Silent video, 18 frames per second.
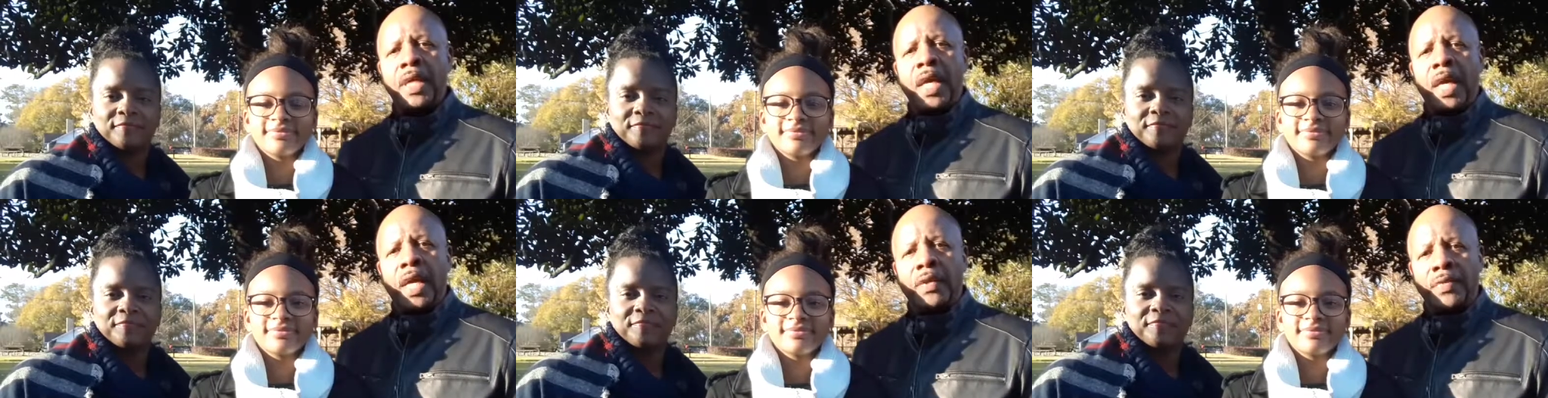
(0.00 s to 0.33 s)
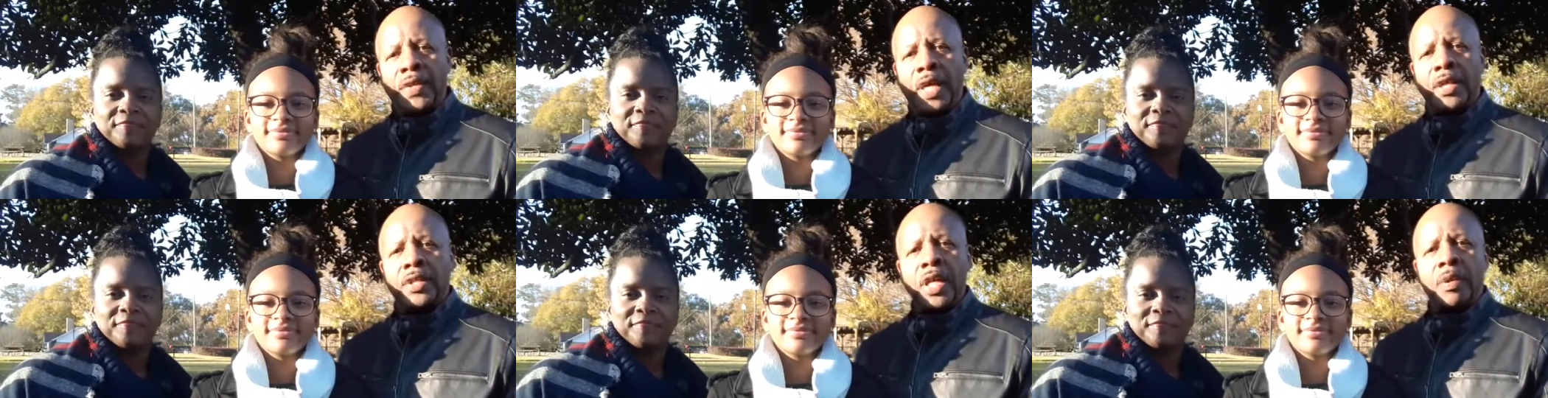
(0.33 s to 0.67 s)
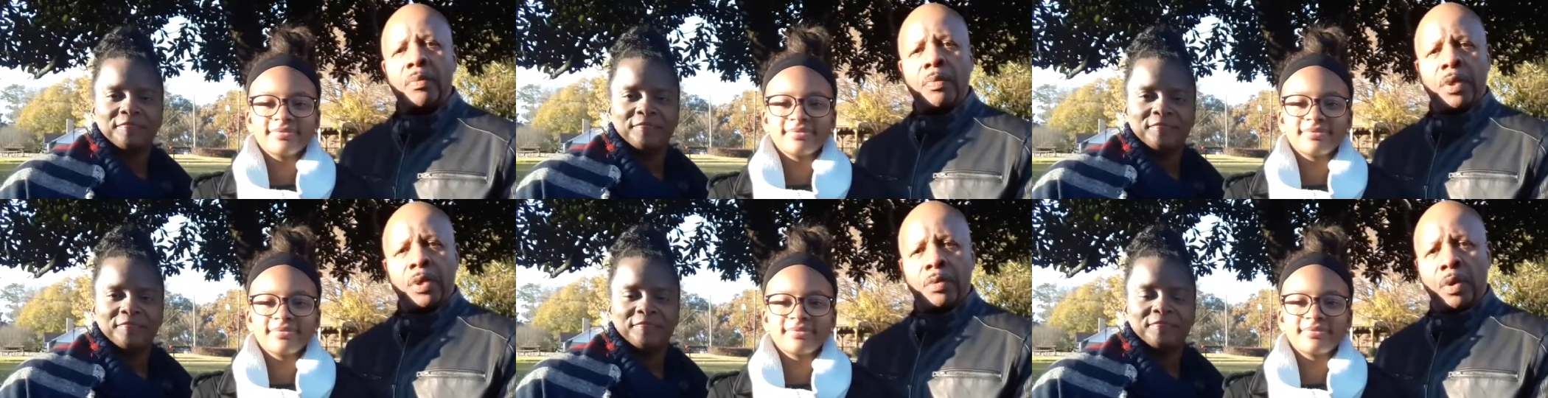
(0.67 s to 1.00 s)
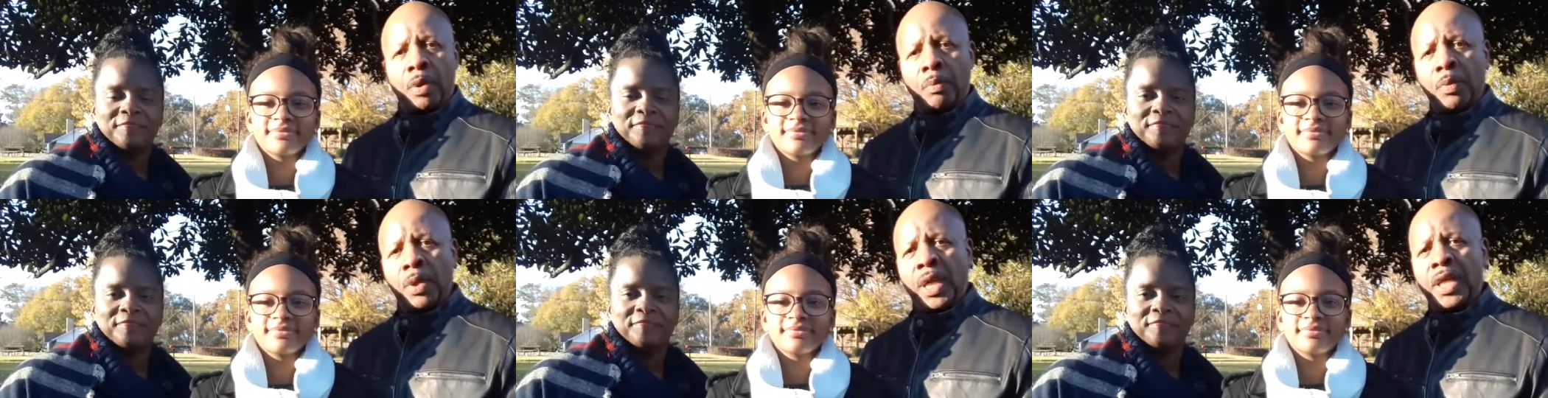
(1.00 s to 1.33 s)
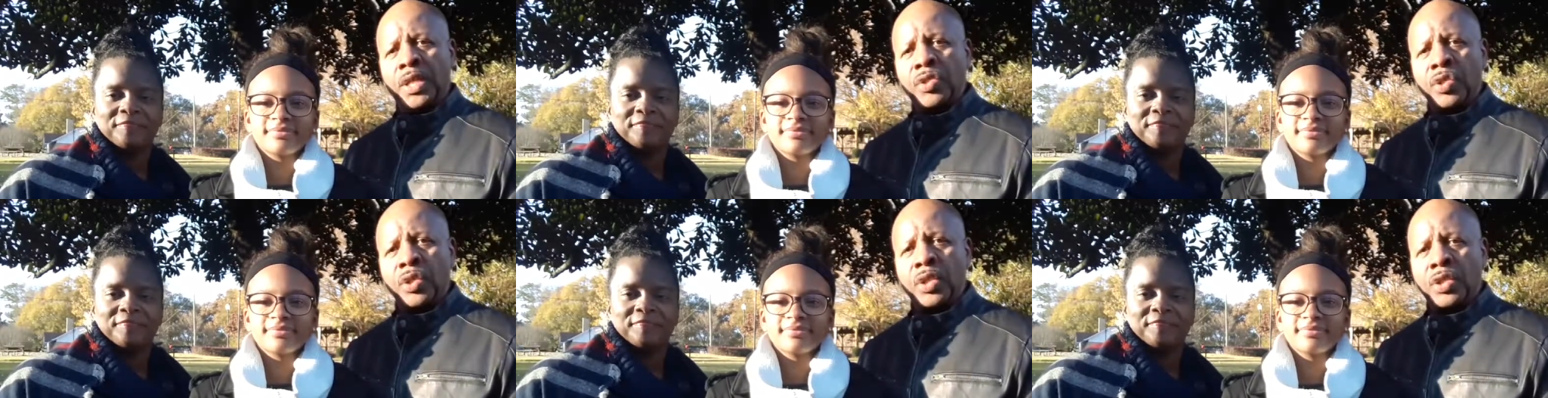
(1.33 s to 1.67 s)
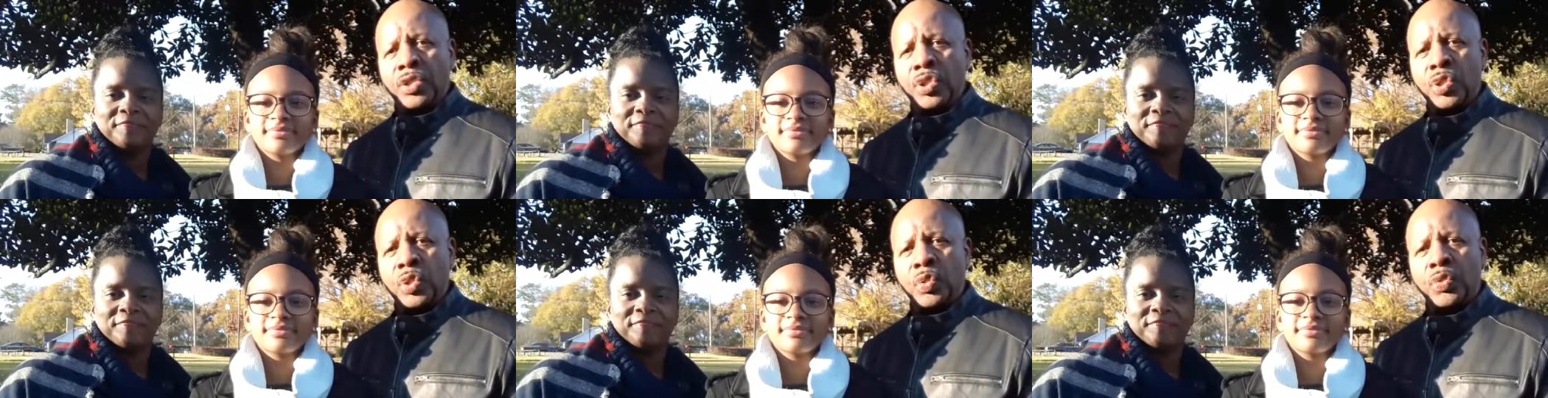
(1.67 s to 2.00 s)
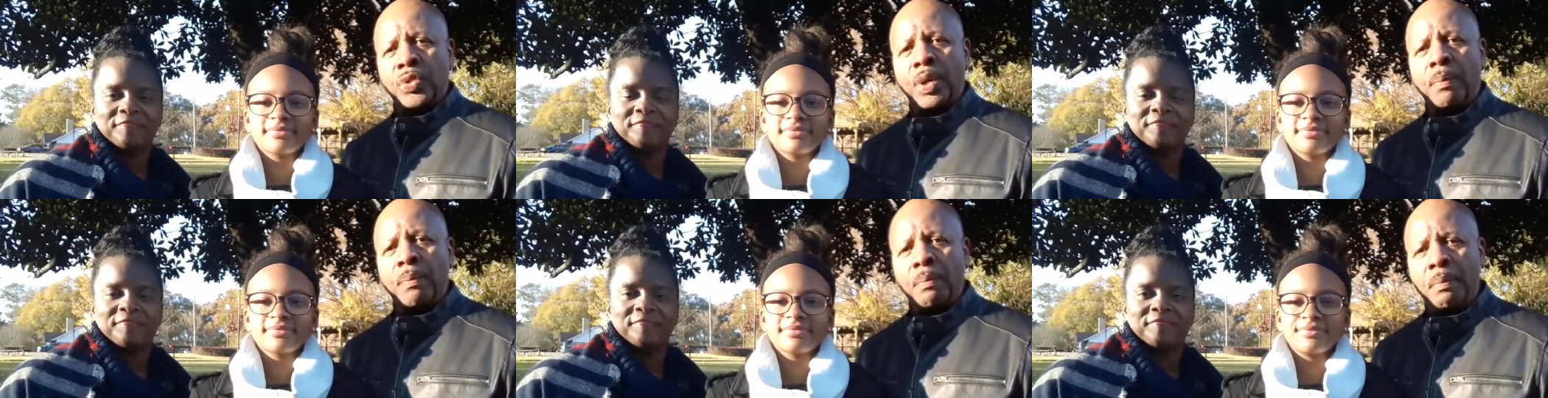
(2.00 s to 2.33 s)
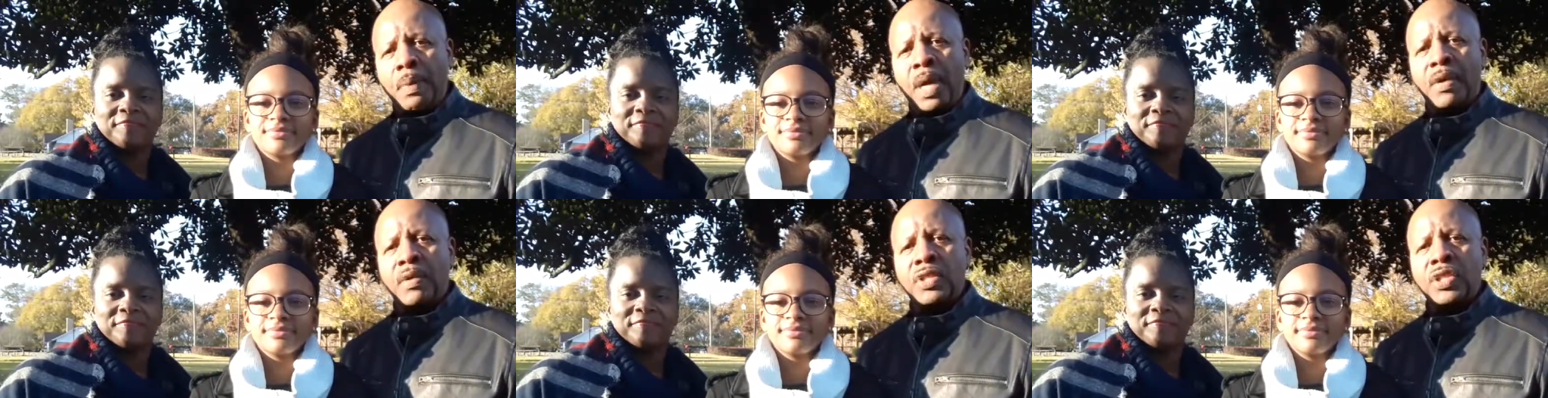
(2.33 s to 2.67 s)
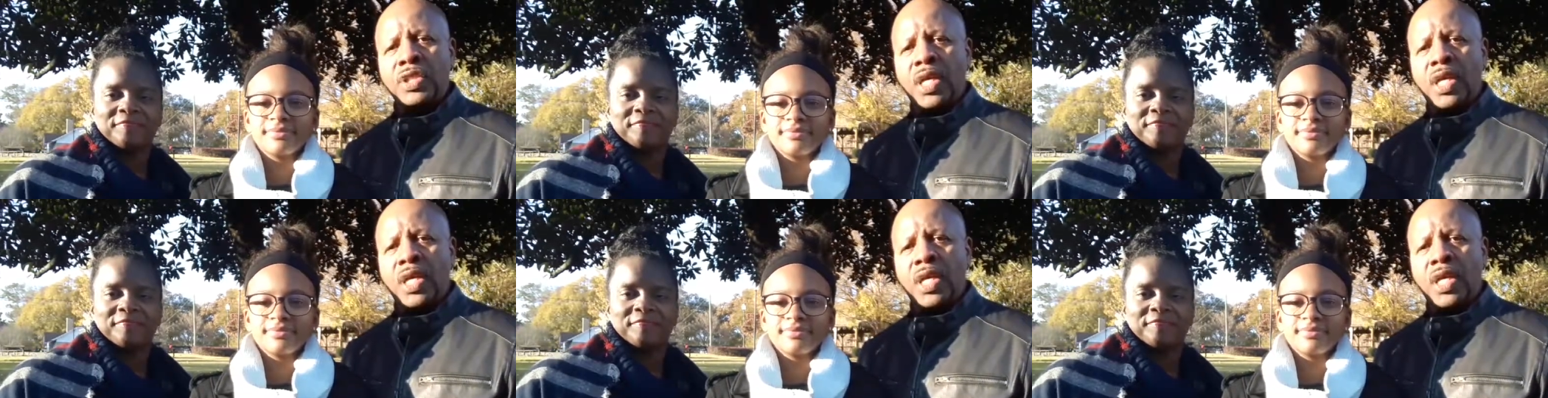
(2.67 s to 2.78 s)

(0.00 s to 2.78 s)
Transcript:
Speaker 1: and that they enter into the marriage